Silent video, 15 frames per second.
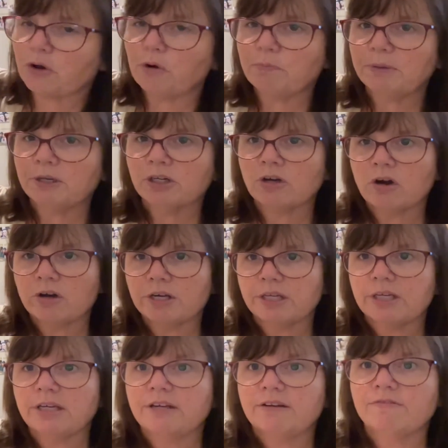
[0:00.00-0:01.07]
open
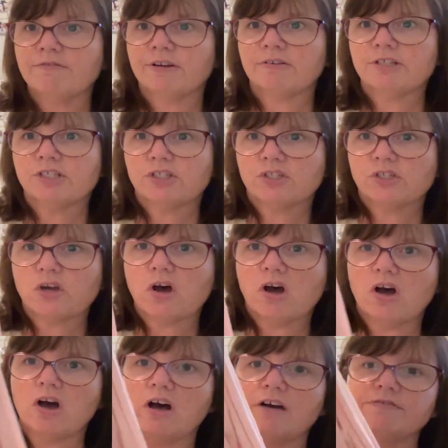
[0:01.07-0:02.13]
cardigan, very
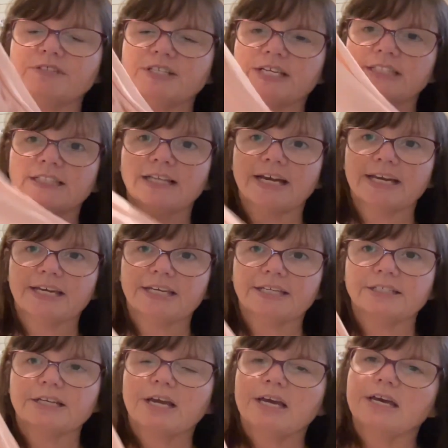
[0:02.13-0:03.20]
soft and light.